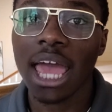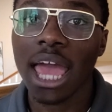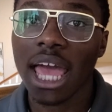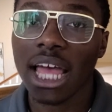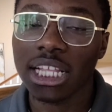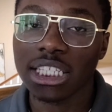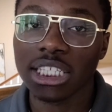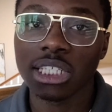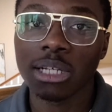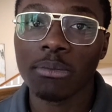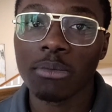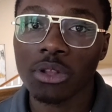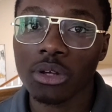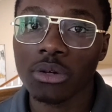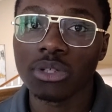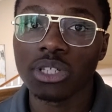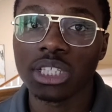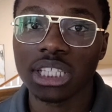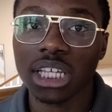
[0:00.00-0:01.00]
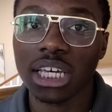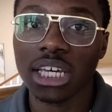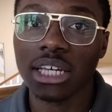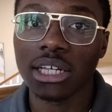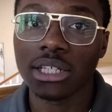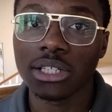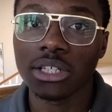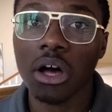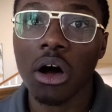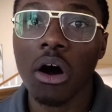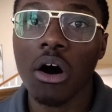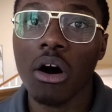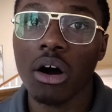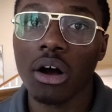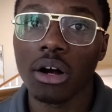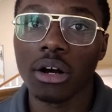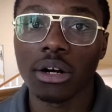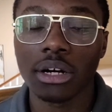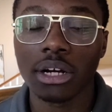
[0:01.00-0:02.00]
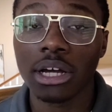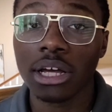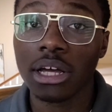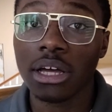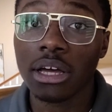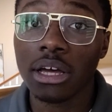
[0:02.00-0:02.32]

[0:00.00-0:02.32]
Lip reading: And some of those things are,